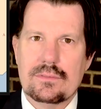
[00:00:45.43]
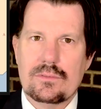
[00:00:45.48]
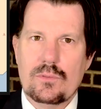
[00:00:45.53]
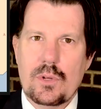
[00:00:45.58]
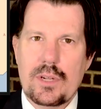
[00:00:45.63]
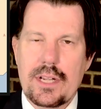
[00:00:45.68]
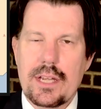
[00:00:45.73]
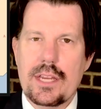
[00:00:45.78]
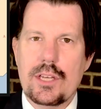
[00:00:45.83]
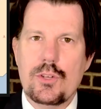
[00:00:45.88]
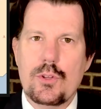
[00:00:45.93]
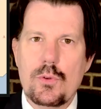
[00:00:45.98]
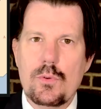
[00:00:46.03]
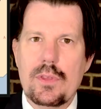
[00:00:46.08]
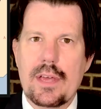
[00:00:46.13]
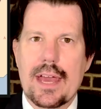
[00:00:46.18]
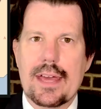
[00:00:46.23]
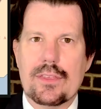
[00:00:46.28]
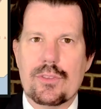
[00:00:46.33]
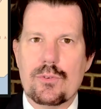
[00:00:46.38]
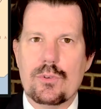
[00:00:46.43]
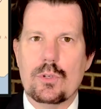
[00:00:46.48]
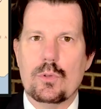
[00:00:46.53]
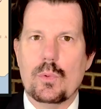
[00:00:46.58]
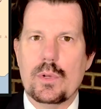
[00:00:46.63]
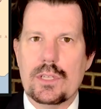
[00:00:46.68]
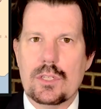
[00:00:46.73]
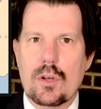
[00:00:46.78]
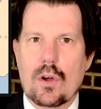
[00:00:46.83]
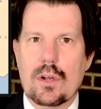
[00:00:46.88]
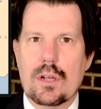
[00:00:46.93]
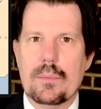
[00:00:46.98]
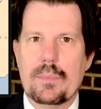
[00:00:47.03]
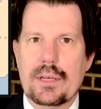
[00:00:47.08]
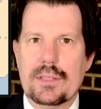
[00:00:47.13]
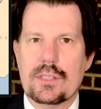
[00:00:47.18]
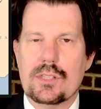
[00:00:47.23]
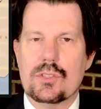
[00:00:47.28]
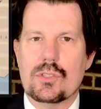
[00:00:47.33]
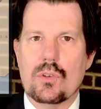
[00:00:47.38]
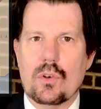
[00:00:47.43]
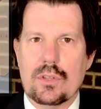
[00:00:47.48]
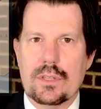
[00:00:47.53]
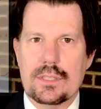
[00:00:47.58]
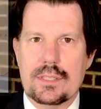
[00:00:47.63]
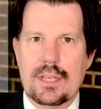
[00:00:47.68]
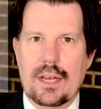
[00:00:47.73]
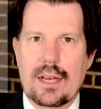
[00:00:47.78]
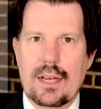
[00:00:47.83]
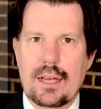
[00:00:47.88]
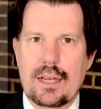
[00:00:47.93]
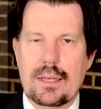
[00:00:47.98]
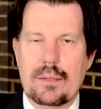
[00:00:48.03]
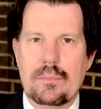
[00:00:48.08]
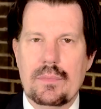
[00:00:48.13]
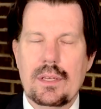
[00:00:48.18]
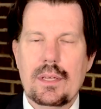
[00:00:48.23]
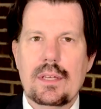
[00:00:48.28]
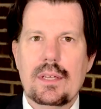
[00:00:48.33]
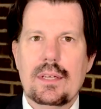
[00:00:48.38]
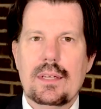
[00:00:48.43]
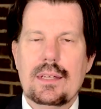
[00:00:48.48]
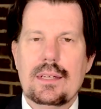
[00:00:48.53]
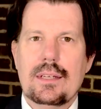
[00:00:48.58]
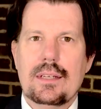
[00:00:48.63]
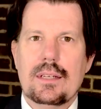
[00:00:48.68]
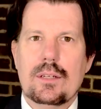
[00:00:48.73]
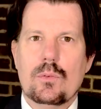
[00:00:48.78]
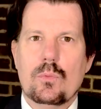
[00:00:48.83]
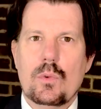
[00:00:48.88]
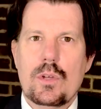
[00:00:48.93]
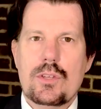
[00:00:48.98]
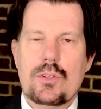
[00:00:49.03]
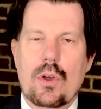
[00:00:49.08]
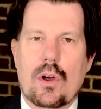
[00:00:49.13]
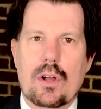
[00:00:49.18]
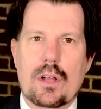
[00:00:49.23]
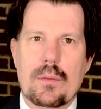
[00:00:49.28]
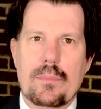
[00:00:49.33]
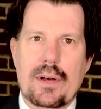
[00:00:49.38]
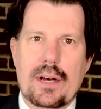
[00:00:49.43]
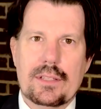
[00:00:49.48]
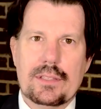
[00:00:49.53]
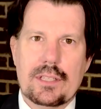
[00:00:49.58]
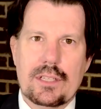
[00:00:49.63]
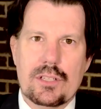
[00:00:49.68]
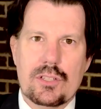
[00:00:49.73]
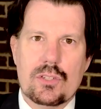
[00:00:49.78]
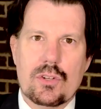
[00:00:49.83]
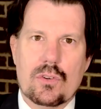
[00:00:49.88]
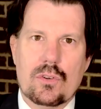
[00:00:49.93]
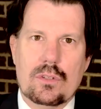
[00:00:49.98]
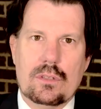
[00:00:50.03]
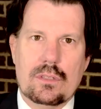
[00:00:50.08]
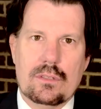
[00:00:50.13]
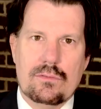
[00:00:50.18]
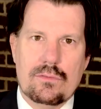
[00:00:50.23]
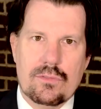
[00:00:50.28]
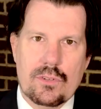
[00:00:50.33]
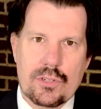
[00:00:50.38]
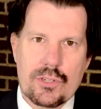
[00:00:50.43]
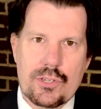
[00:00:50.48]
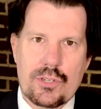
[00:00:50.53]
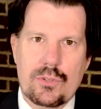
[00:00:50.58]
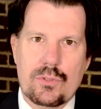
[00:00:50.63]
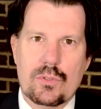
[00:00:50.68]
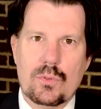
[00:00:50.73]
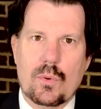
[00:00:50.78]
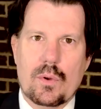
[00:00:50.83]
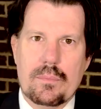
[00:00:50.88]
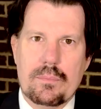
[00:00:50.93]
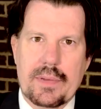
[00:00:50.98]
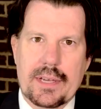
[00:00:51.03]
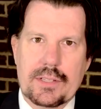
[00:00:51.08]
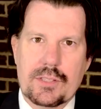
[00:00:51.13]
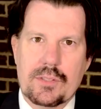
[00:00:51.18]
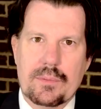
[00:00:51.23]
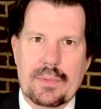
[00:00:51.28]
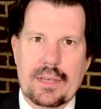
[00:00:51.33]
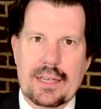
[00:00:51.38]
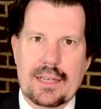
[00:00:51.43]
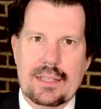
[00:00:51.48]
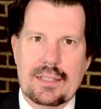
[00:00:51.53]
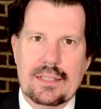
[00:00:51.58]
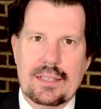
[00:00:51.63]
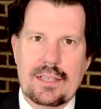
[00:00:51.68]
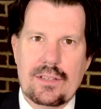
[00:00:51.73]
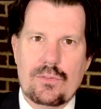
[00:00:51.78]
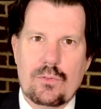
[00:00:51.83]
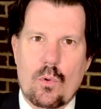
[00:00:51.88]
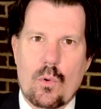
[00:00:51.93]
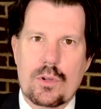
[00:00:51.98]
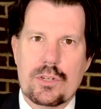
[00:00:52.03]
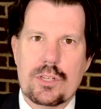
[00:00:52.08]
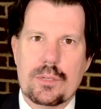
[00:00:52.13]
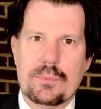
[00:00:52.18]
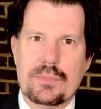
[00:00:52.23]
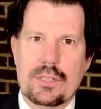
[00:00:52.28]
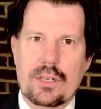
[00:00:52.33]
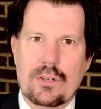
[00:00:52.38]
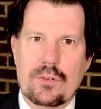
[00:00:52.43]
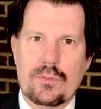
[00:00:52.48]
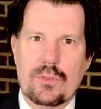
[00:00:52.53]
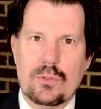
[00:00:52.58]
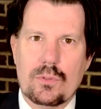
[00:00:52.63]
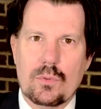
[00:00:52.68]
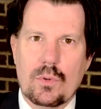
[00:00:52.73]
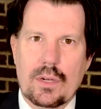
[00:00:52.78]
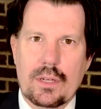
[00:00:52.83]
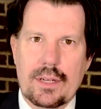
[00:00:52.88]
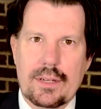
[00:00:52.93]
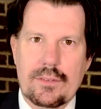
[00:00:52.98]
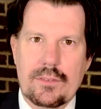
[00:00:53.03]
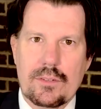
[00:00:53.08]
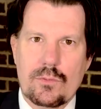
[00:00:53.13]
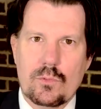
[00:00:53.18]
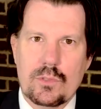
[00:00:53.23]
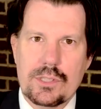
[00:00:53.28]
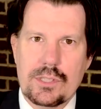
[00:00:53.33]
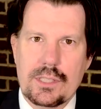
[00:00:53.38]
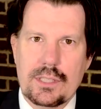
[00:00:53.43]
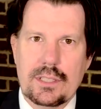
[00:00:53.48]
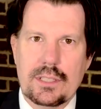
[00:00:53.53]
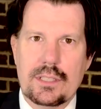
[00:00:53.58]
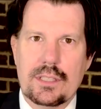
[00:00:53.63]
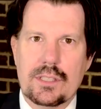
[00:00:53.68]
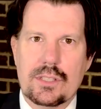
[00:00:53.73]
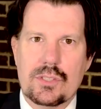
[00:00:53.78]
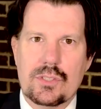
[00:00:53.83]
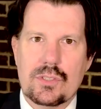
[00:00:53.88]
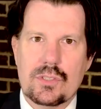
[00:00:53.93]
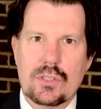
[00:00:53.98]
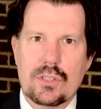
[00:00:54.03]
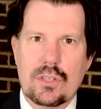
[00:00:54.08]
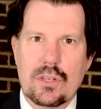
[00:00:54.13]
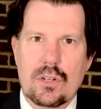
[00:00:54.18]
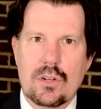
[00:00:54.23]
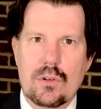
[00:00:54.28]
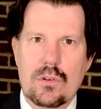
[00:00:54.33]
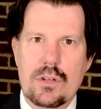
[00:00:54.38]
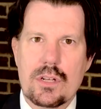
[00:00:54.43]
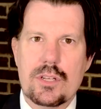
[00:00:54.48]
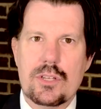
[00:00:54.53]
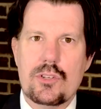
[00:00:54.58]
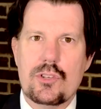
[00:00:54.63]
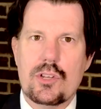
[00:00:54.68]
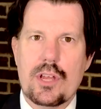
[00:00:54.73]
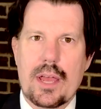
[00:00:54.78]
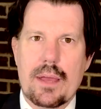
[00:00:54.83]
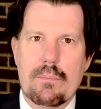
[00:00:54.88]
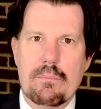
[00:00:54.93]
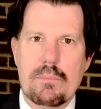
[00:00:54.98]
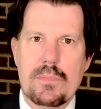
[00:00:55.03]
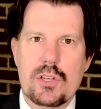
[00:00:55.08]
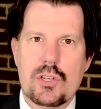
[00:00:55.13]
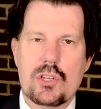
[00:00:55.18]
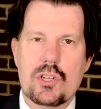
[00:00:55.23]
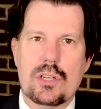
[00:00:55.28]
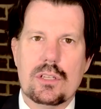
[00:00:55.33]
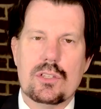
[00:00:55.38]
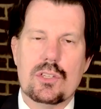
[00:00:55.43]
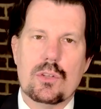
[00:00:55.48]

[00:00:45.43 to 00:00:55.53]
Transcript: What did he do that through? We talk about this all the time. We talk about the internal virtues, what makes a man. He forged himself through what? Resilience, courage, ambition.